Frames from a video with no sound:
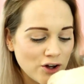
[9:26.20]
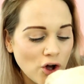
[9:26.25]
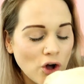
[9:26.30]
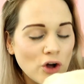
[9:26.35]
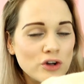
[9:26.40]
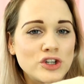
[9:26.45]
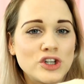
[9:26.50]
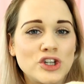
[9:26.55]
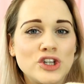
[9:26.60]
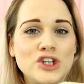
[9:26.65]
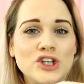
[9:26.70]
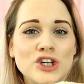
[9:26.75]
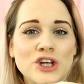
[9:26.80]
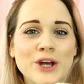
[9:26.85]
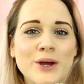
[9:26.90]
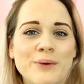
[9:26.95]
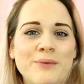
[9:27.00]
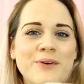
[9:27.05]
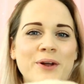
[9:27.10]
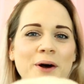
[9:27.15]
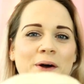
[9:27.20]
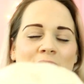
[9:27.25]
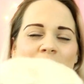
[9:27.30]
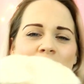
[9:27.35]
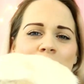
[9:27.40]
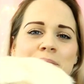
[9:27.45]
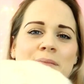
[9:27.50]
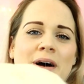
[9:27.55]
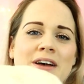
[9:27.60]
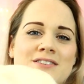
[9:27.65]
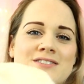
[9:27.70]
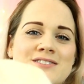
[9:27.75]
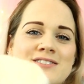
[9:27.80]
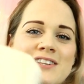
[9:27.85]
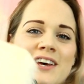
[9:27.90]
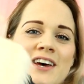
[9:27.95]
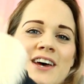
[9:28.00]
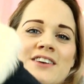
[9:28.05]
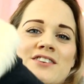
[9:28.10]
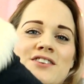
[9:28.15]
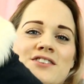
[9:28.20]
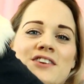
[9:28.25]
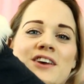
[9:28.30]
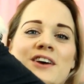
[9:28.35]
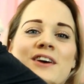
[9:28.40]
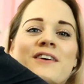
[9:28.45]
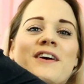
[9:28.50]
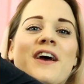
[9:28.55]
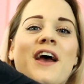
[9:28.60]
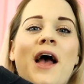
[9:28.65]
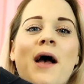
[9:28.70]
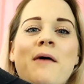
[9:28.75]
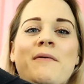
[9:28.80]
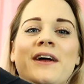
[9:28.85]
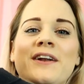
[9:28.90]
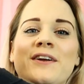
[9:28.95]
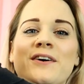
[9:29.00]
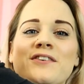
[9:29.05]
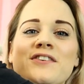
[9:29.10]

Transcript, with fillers: costume like buster suit. It